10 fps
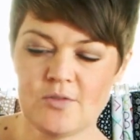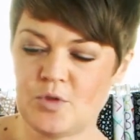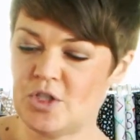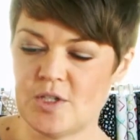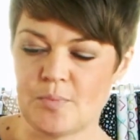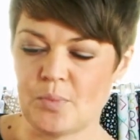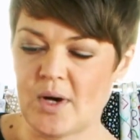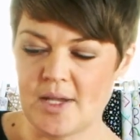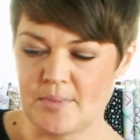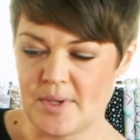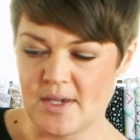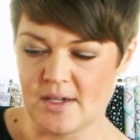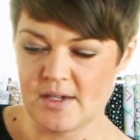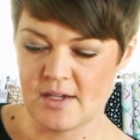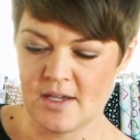just a bright
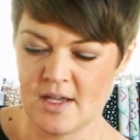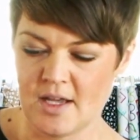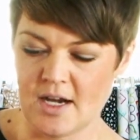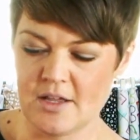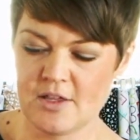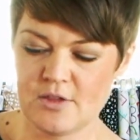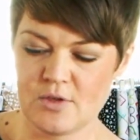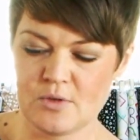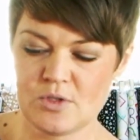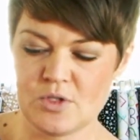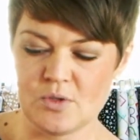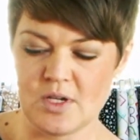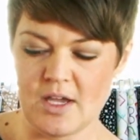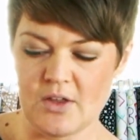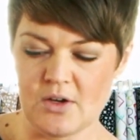pink. And I think those two
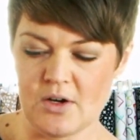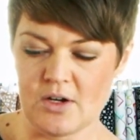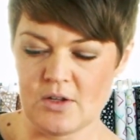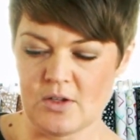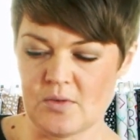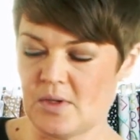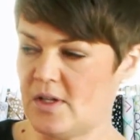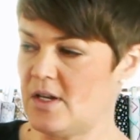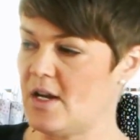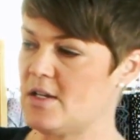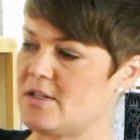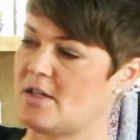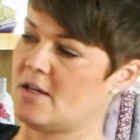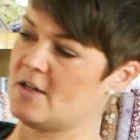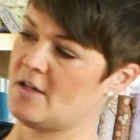together are going to look really nice.
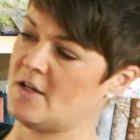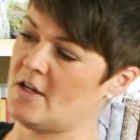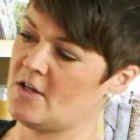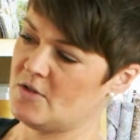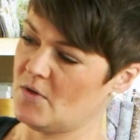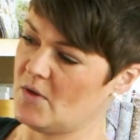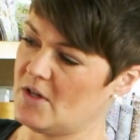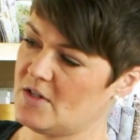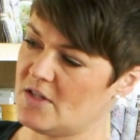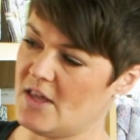So there's